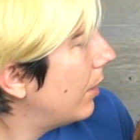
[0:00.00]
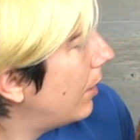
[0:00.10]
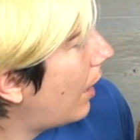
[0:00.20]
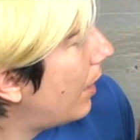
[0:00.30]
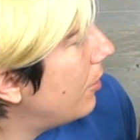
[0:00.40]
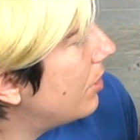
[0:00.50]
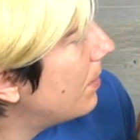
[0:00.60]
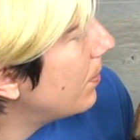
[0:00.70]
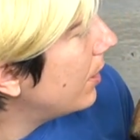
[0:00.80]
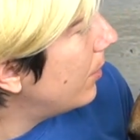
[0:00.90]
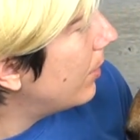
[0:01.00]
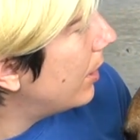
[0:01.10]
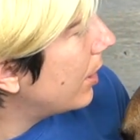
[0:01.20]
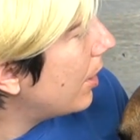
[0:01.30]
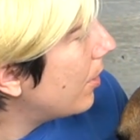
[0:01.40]
and you typically want
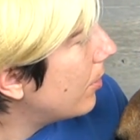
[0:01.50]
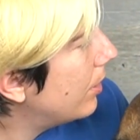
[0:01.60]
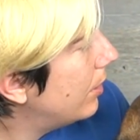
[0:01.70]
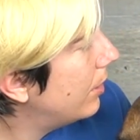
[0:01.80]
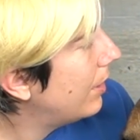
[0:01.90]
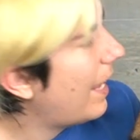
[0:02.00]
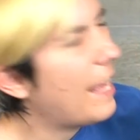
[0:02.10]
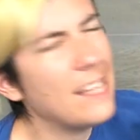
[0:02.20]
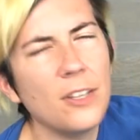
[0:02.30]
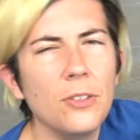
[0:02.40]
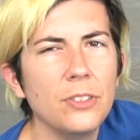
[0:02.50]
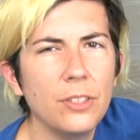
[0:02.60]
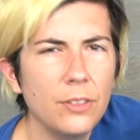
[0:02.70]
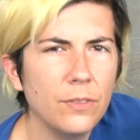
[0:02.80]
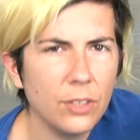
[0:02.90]
to go angled
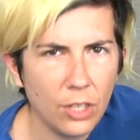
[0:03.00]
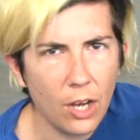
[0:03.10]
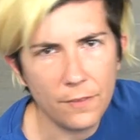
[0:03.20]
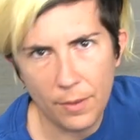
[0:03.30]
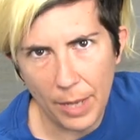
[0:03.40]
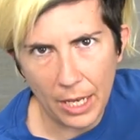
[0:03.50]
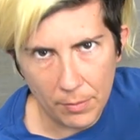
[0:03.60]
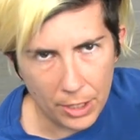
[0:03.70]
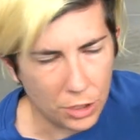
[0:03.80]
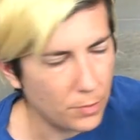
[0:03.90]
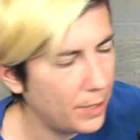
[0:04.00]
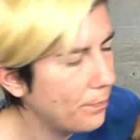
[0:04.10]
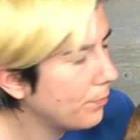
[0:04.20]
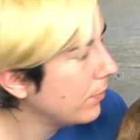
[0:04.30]
for an off the back measurement,